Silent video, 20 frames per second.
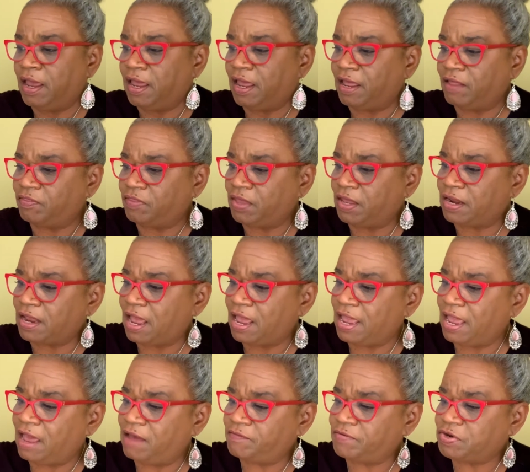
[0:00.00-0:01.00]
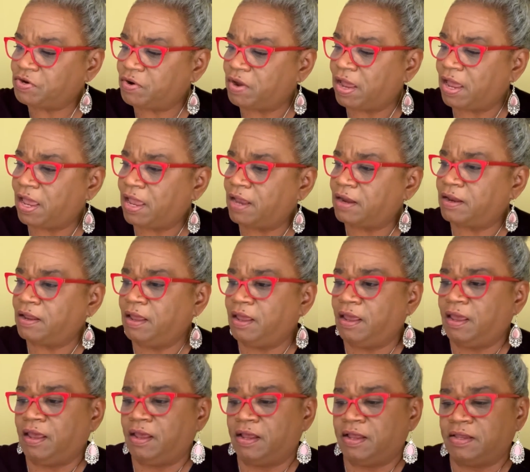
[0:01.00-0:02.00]
And then I have tried
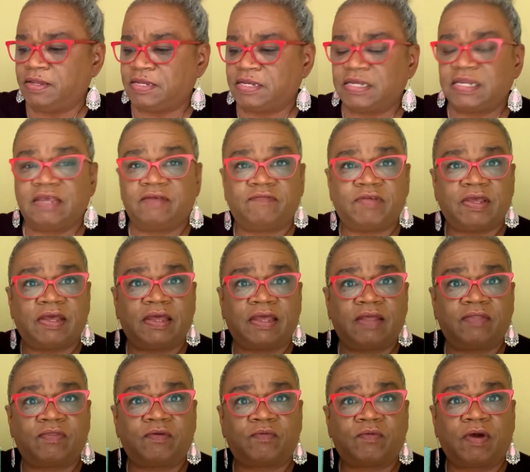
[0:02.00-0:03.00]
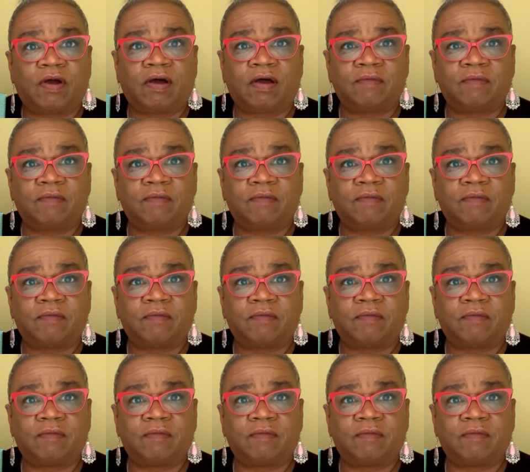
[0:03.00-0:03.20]
stevia in the raw.